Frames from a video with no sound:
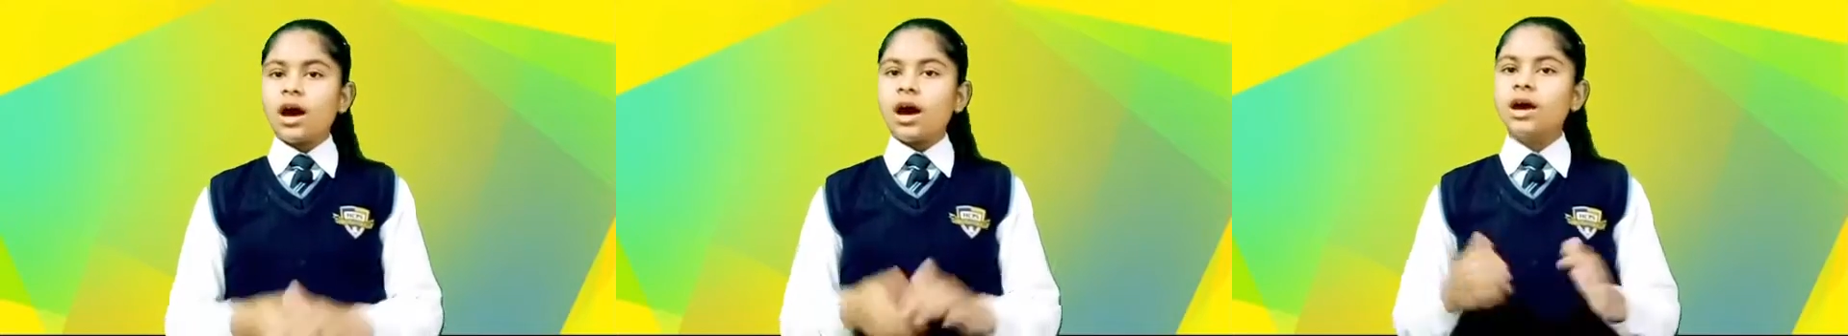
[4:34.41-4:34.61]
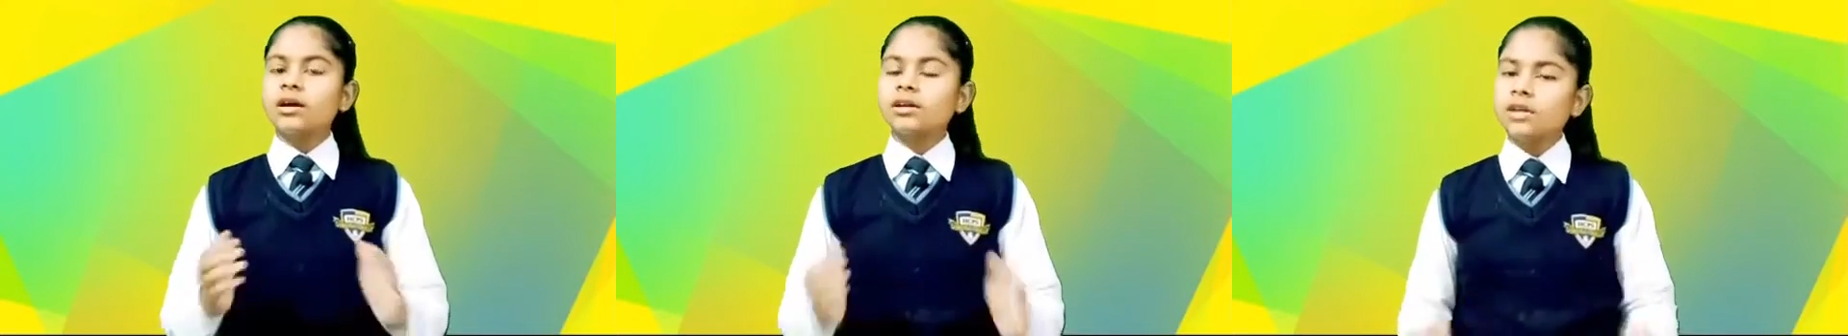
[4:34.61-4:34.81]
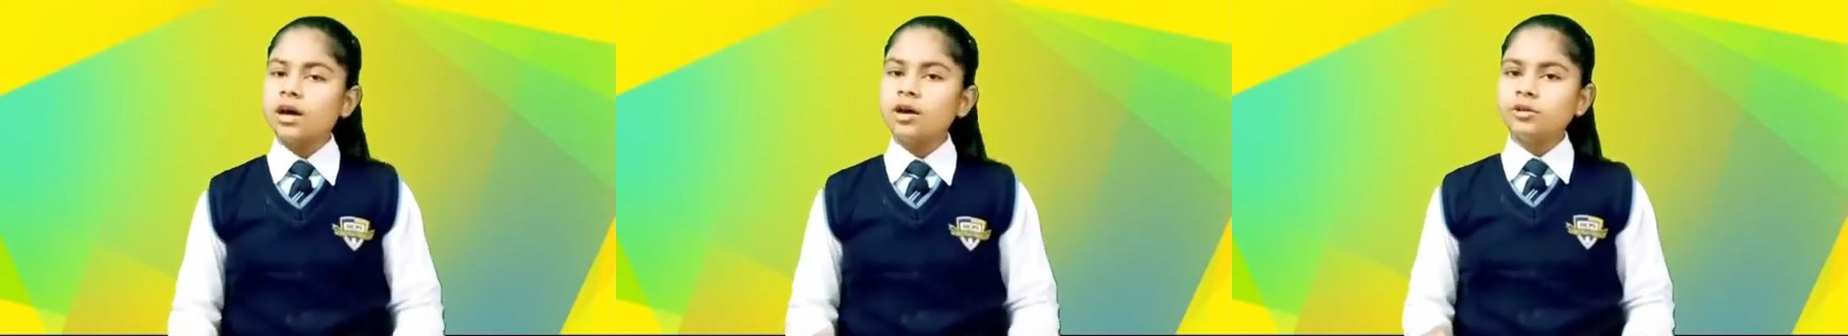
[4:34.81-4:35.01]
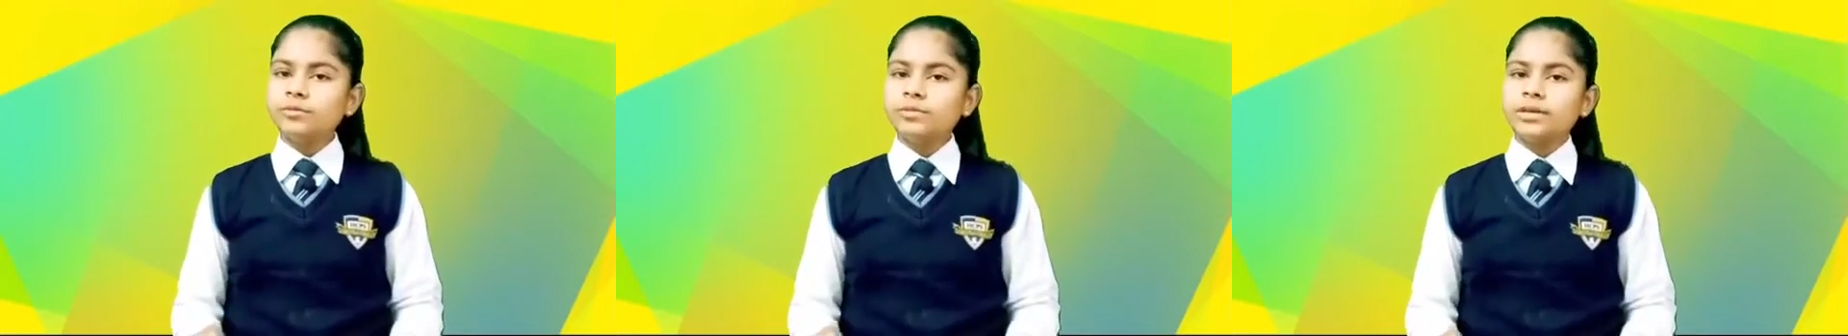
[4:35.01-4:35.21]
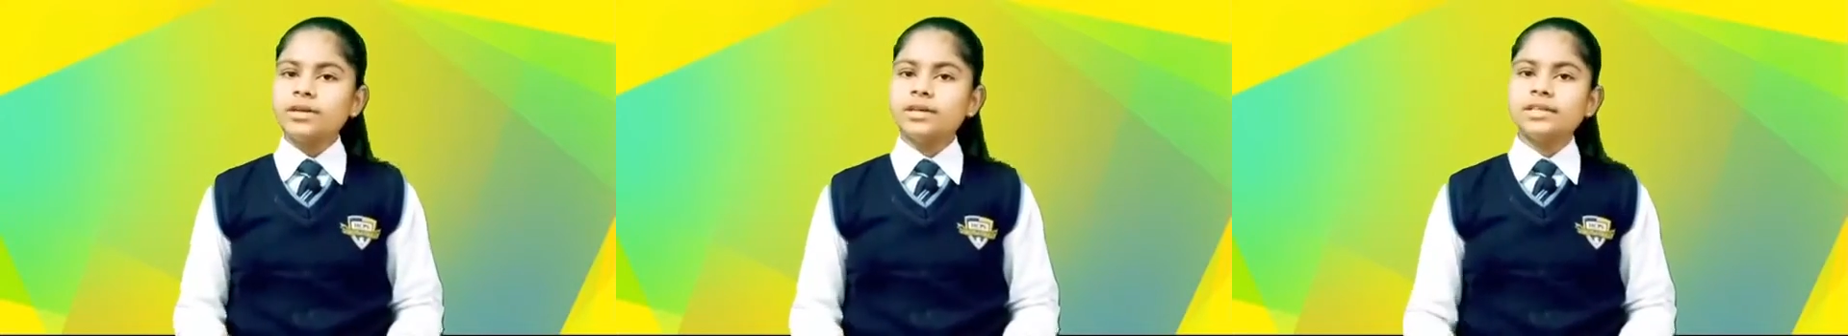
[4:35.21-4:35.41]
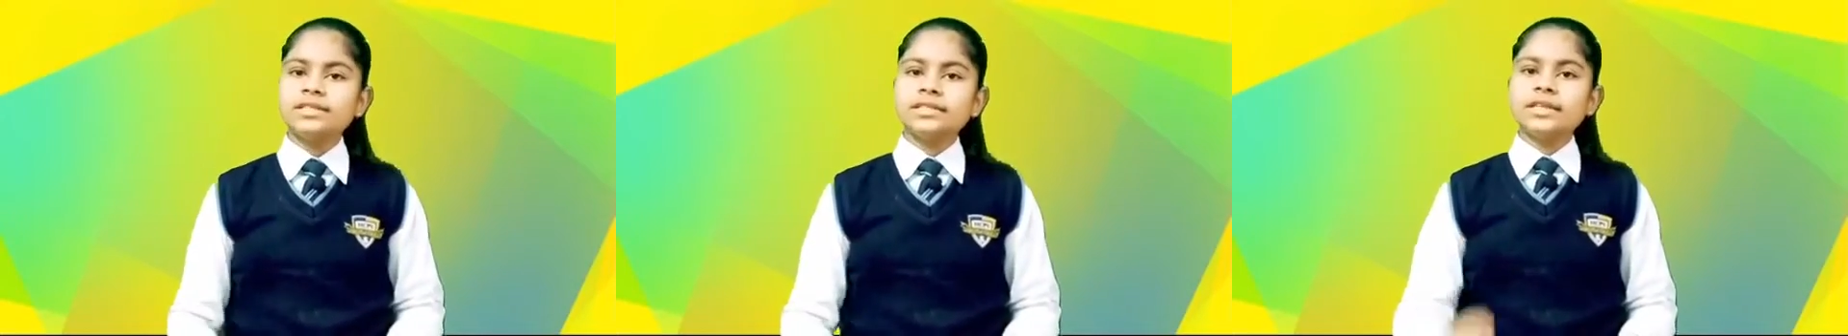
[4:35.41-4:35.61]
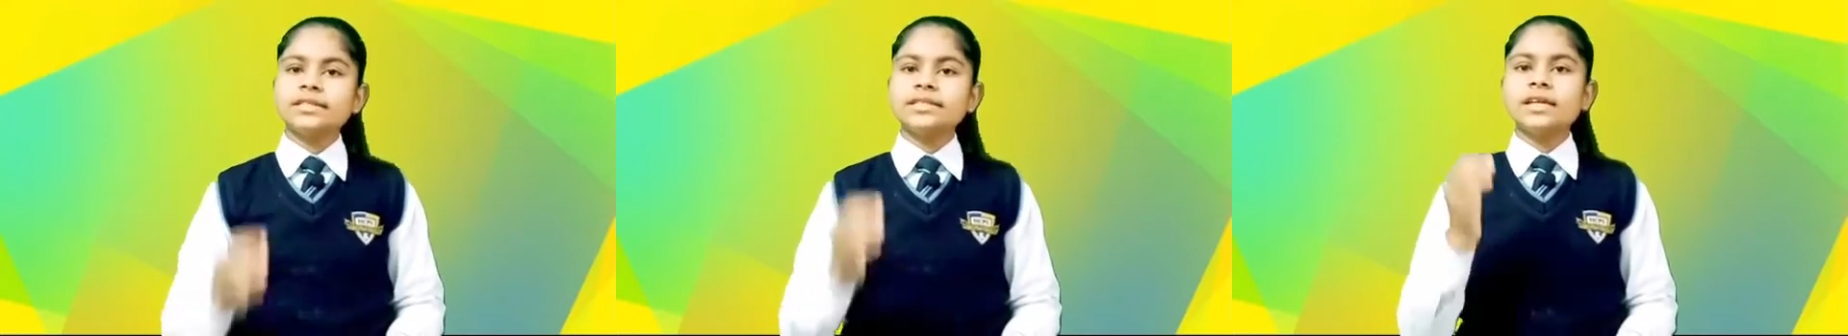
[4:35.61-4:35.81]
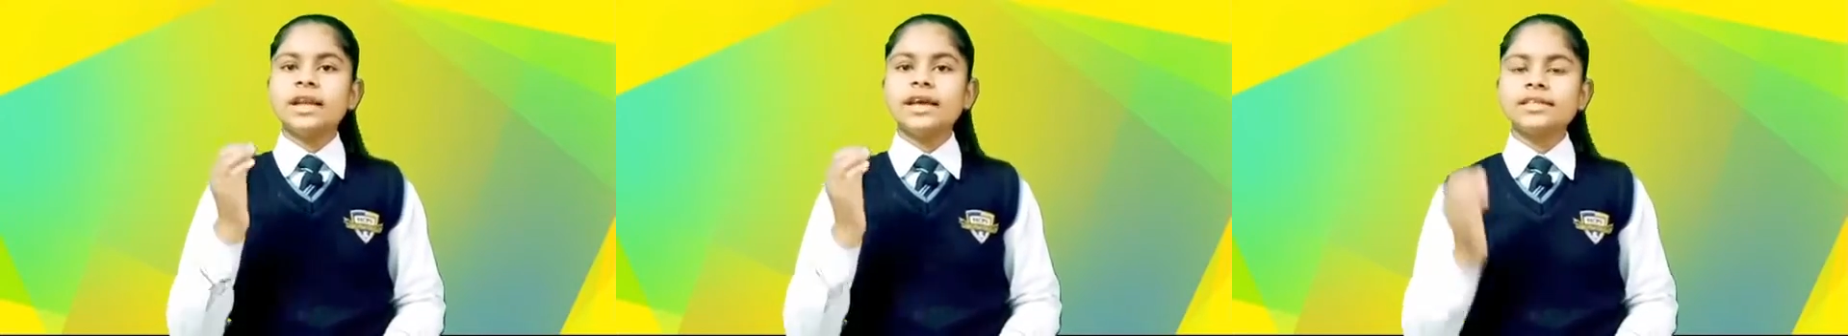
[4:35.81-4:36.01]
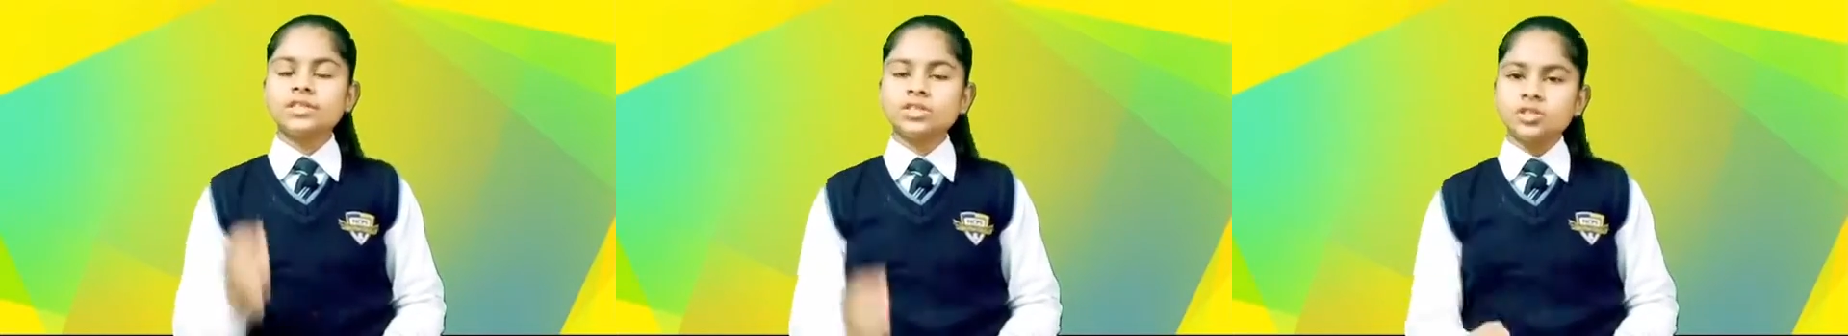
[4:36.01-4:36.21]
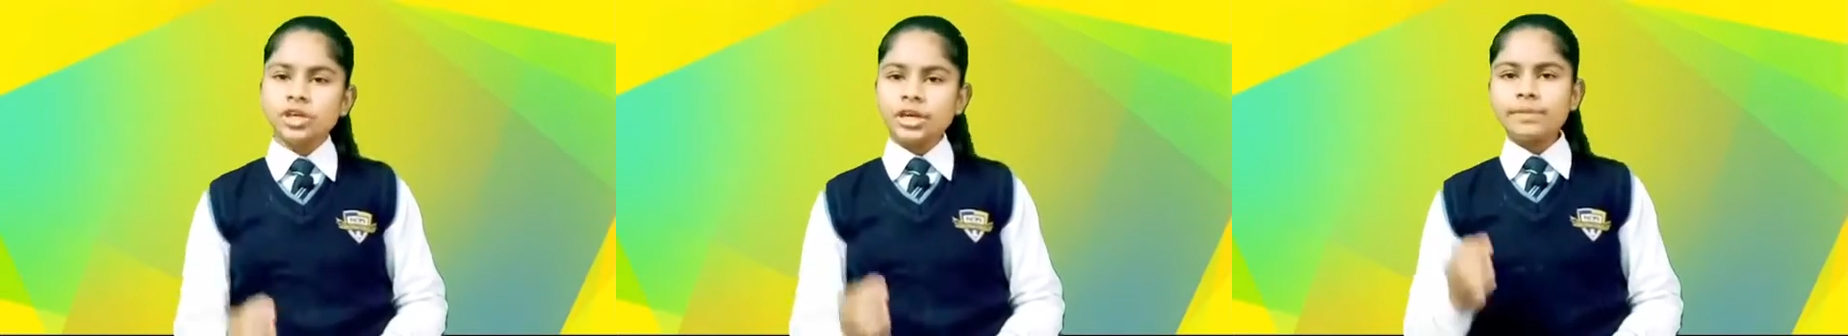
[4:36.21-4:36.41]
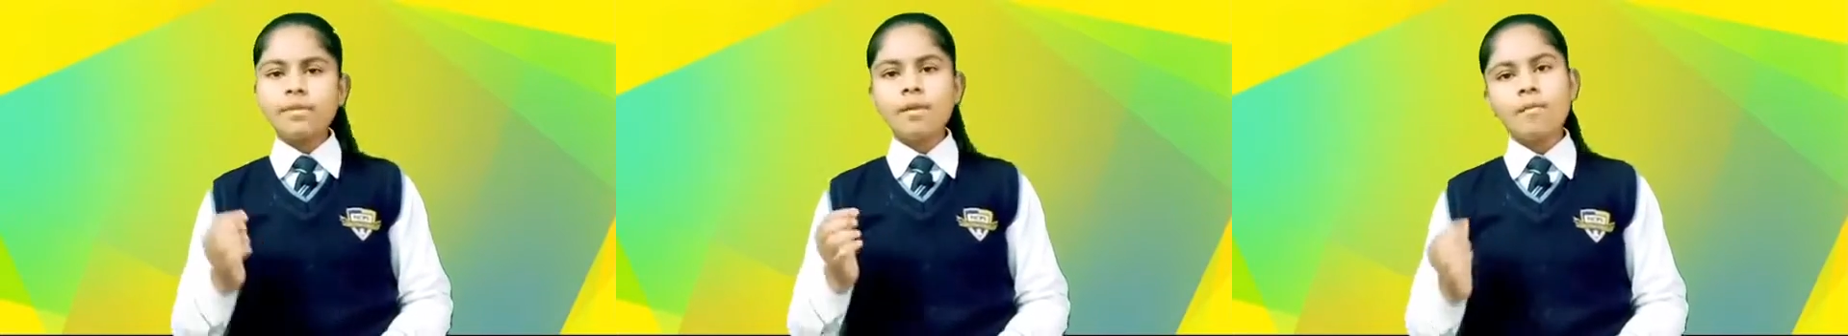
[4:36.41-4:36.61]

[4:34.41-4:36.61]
A cloudburst is an extreme